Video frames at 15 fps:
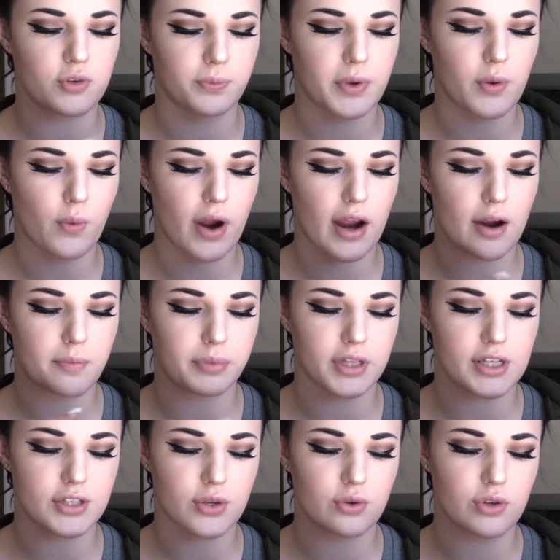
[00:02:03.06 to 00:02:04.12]
beware,
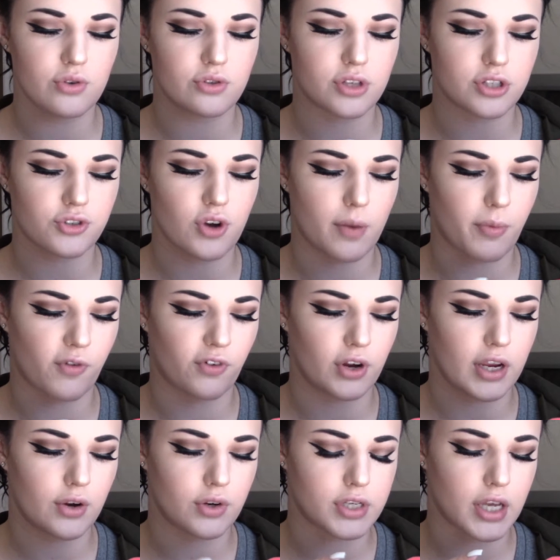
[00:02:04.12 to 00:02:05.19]
please don't use a scrub over
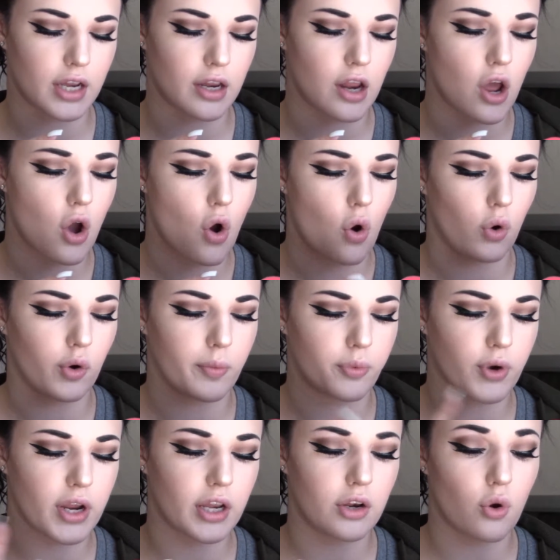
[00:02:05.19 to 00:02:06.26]
irritated or
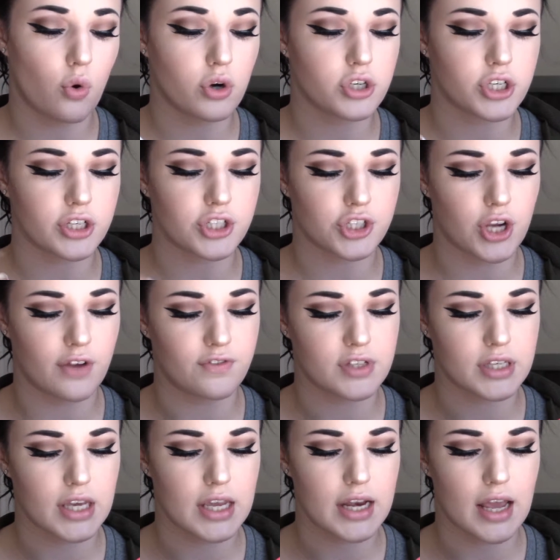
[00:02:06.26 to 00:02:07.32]
braided or just shaved
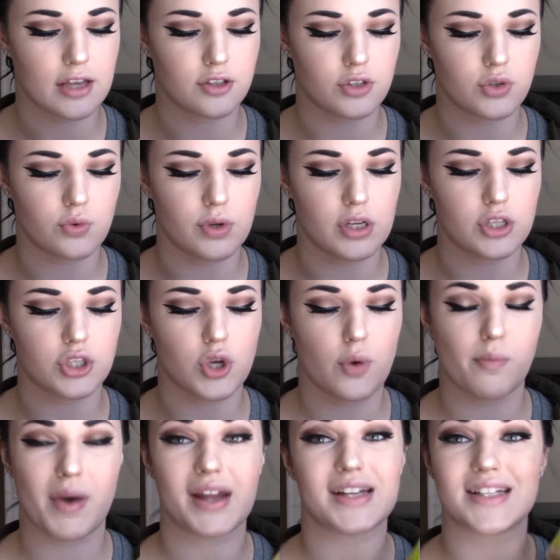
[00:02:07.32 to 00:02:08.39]
skin, as doing so
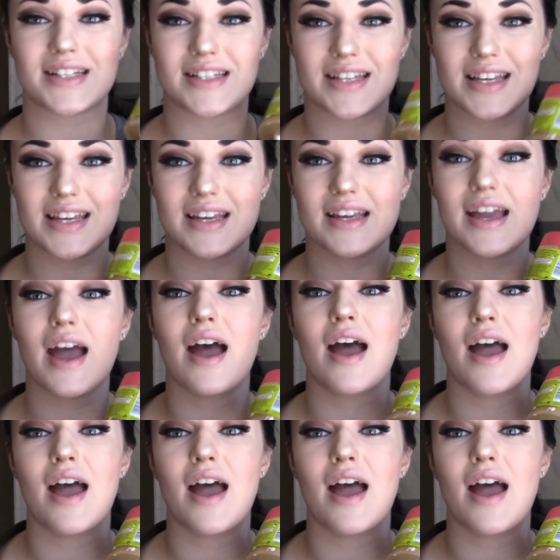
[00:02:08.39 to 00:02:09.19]
might sting.